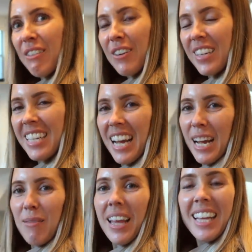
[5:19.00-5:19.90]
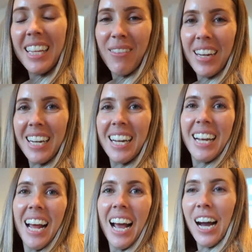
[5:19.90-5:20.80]
first time like living
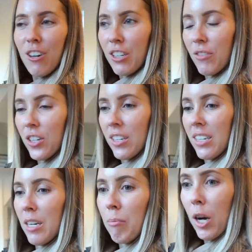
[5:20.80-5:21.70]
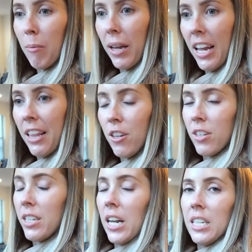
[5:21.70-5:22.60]
in a house versus an apartment, and
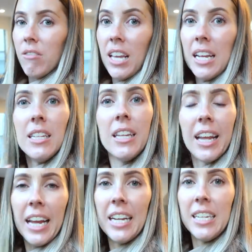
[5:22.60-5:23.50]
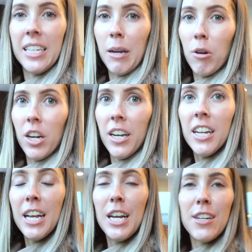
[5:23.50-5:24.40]
there's tons of kids like in his neighborhood,
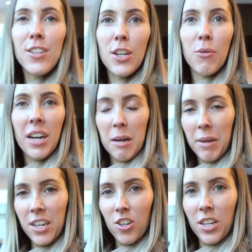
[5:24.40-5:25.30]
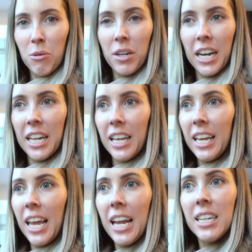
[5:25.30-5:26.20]
so we're gonna make sure that we're getting
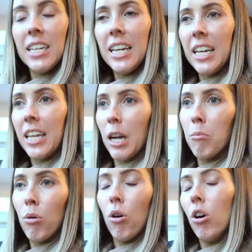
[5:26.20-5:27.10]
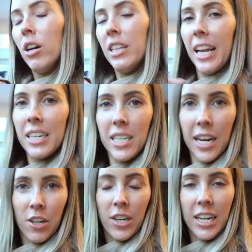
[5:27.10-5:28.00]
like candy and like a bowl and like
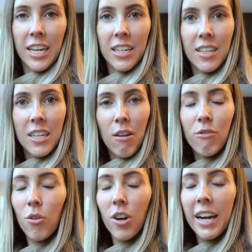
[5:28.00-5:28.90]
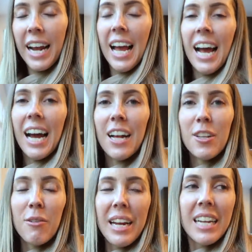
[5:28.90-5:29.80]
decorating and stuff for
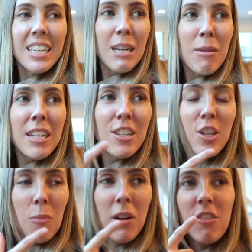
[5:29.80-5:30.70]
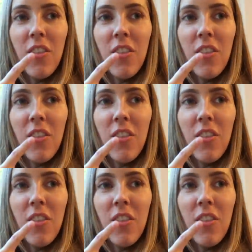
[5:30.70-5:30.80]
Halloween. It's gonna be so much